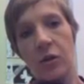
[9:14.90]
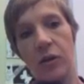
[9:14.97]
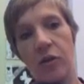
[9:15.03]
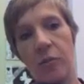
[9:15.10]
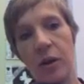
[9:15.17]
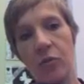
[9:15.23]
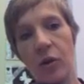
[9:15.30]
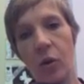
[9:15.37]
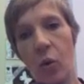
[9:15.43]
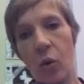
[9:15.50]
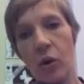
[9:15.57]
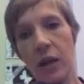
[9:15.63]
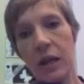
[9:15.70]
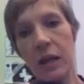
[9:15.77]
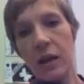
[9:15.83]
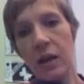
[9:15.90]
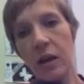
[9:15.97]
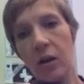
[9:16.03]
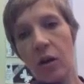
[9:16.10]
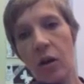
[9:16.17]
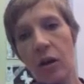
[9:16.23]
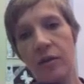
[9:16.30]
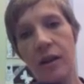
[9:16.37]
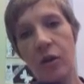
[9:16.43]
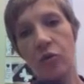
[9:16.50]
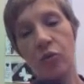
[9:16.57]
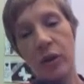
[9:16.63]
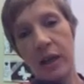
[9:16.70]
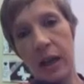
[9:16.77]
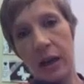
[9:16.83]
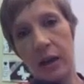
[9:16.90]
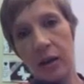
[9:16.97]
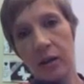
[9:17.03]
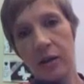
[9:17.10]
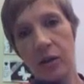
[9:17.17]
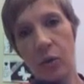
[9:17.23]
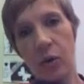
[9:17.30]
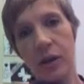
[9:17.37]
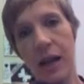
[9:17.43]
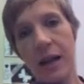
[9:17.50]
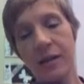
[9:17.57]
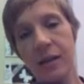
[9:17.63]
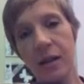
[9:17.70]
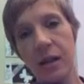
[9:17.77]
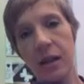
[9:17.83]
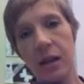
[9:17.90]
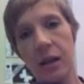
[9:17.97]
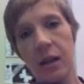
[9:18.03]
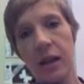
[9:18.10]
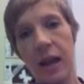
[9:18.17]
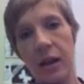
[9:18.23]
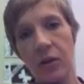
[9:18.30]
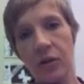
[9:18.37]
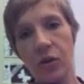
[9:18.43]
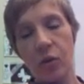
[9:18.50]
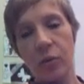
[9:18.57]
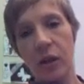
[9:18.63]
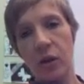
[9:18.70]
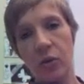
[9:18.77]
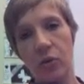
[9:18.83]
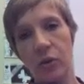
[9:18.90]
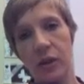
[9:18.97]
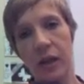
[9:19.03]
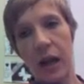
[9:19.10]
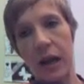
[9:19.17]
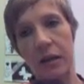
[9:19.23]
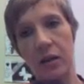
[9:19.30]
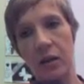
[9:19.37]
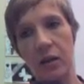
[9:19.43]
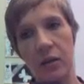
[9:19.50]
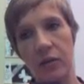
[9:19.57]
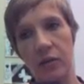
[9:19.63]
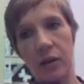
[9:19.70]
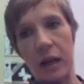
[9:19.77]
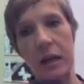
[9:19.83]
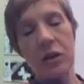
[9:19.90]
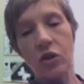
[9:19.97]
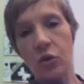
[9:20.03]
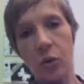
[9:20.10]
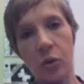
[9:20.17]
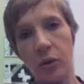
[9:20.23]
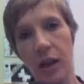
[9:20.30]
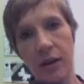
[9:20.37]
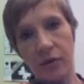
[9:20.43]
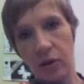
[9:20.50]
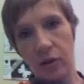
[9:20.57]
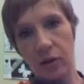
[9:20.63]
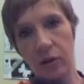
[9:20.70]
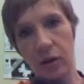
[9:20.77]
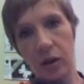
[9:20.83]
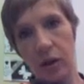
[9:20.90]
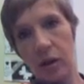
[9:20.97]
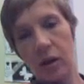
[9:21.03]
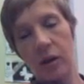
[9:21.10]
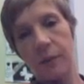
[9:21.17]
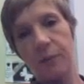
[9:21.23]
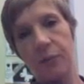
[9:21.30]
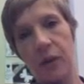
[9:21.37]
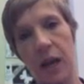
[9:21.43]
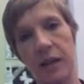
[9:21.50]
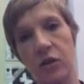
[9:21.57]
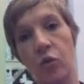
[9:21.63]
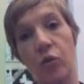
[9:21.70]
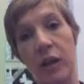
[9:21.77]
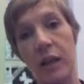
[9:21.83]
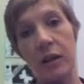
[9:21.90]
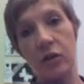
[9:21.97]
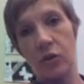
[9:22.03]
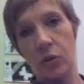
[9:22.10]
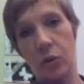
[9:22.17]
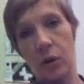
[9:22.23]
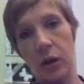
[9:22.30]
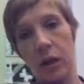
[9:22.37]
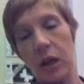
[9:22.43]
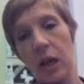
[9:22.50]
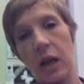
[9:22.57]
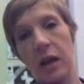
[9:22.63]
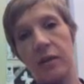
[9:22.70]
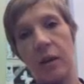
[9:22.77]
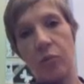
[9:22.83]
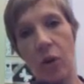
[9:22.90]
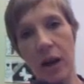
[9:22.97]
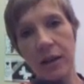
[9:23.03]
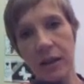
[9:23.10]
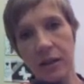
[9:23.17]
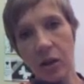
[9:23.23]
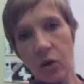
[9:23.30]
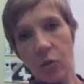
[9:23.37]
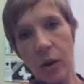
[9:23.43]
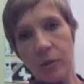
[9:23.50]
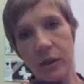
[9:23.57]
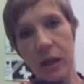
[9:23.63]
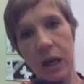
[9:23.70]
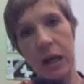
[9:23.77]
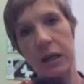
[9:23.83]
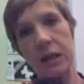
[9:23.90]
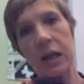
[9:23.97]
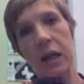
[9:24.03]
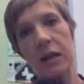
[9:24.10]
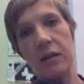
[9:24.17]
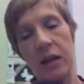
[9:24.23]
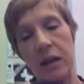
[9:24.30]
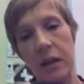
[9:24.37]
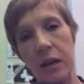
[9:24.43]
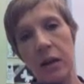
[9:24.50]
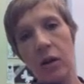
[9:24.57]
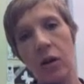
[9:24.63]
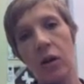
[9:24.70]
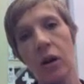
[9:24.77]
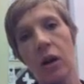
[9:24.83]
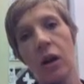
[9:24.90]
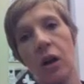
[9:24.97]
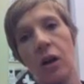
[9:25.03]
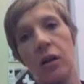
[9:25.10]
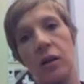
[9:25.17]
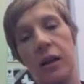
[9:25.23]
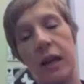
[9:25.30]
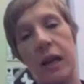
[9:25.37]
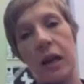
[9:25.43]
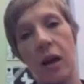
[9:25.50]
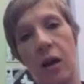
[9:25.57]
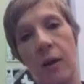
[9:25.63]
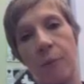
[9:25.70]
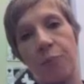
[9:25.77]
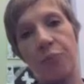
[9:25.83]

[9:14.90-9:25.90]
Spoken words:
So they've been recording here their reading. So Audacity can also be used at the intro level as a reading tool. They practice on a website, they hear, they